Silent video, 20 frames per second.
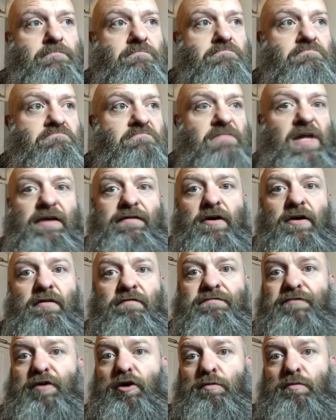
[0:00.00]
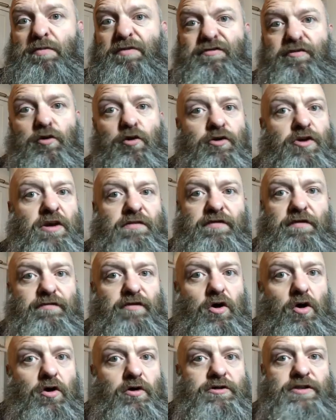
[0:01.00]
Never filmed before, never
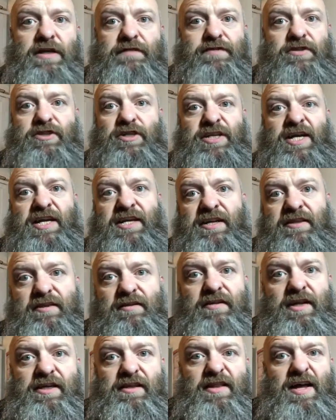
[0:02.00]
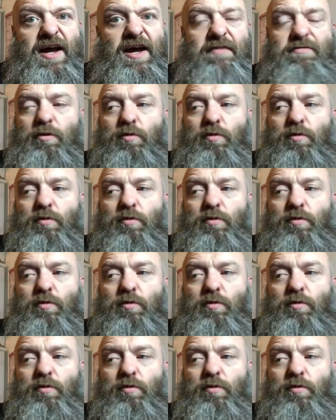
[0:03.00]
vlogged, never done anything like that.